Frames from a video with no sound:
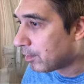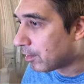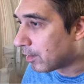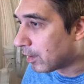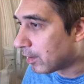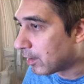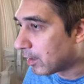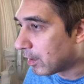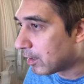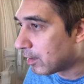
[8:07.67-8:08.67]
All right,
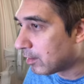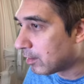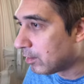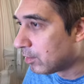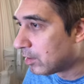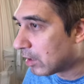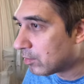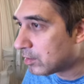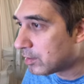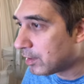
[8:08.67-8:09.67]
and you don't see